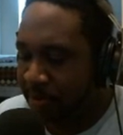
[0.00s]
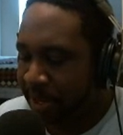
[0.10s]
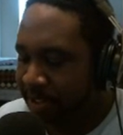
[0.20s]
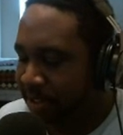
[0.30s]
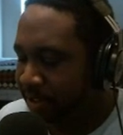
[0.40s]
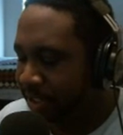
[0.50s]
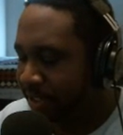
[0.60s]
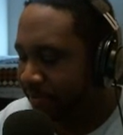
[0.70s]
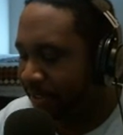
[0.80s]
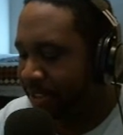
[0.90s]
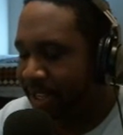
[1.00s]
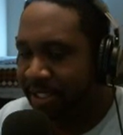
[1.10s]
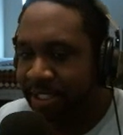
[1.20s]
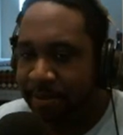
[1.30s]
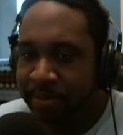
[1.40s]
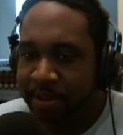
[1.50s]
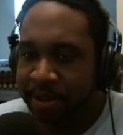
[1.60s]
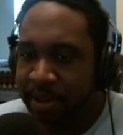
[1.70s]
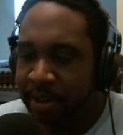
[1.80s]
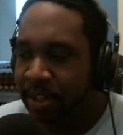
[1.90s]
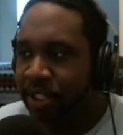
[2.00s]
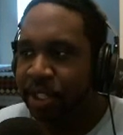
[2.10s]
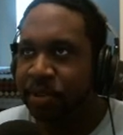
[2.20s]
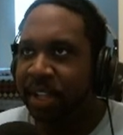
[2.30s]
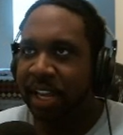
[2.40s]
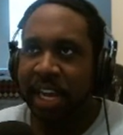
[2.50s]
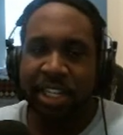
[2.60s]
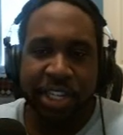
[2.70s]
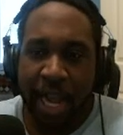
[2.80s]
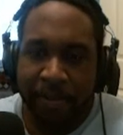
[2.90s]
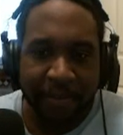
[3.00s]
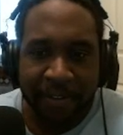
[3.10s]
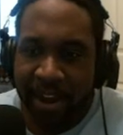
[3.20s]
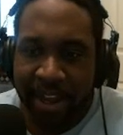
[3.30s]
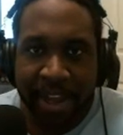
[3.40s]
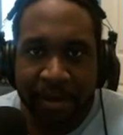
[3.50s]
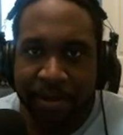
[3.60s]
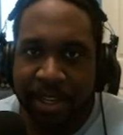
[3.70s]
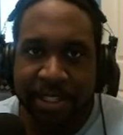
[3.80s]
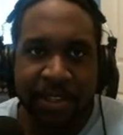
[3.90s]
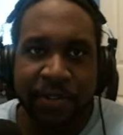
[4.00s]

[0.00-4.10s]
basically something that's similar to like a Shopify application.